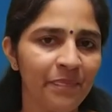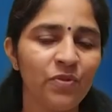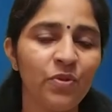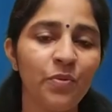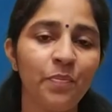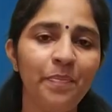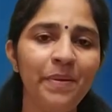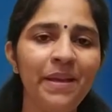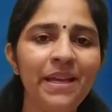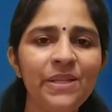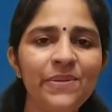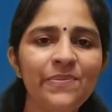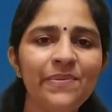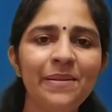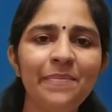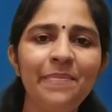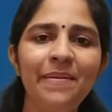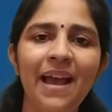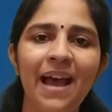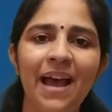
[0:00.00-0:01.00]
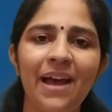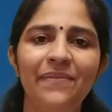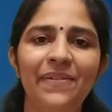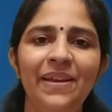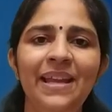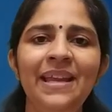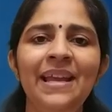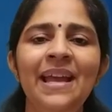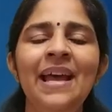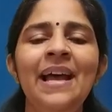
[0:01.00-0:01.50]
So peas will be
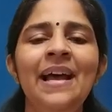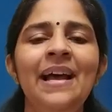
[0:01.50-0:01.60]
having